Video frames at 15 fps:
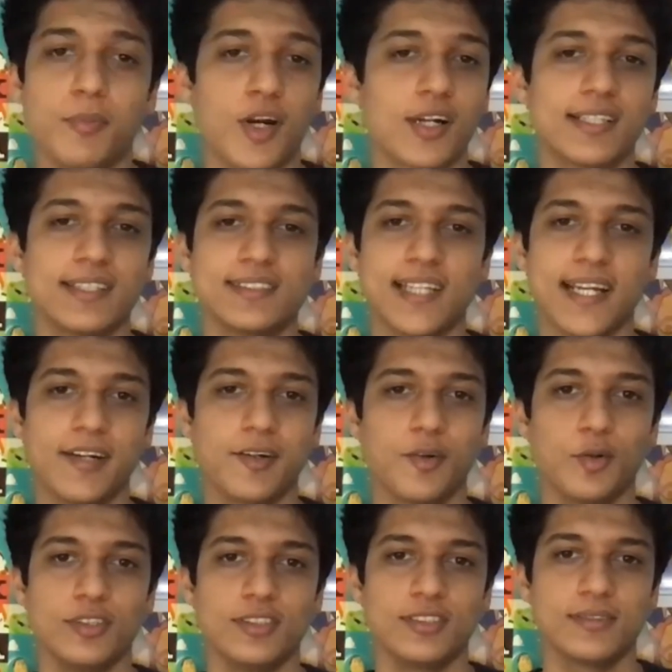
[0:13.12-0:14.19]
product design
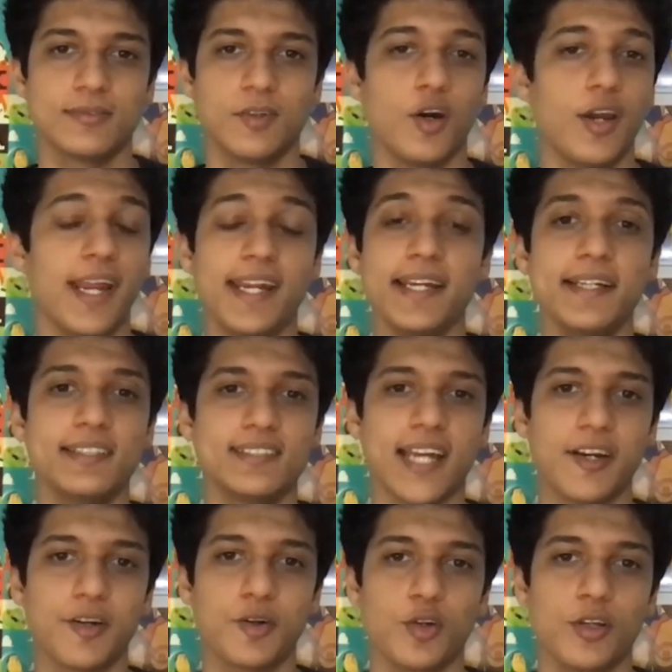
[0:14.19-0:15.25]
roles or any
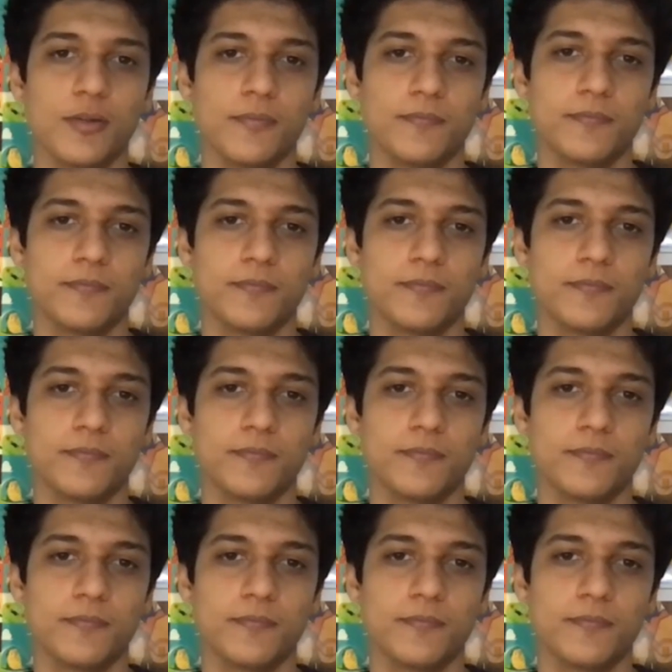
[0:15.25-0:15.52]
design role.